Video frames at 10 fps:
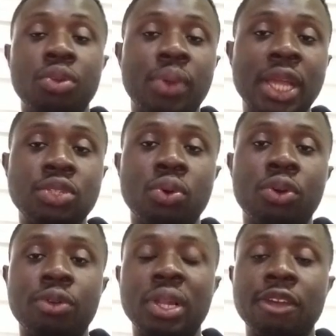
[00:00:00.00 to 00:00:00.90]
on the right
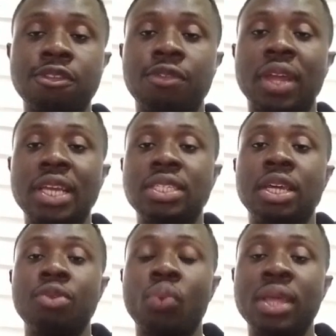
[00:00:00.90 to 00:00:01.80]
or left
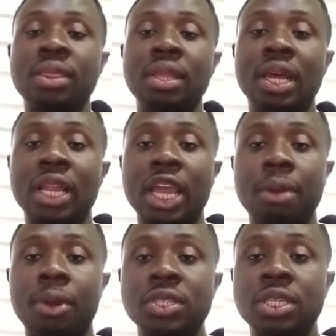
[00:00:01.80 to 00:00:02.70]
flanks, and one thing I
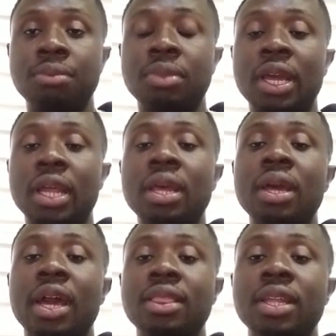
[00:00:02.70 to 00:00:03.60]
like about him that
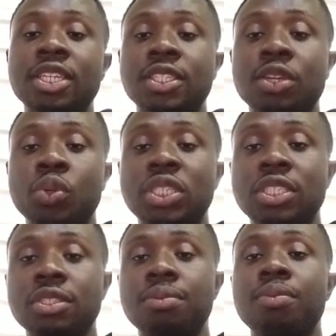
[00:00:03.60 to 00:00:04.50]
I think
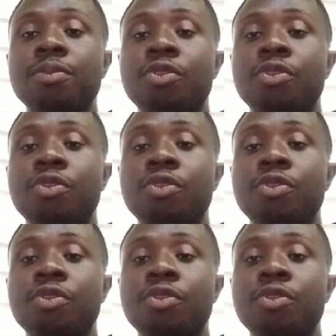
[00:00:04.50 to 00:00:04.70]
distinguishes him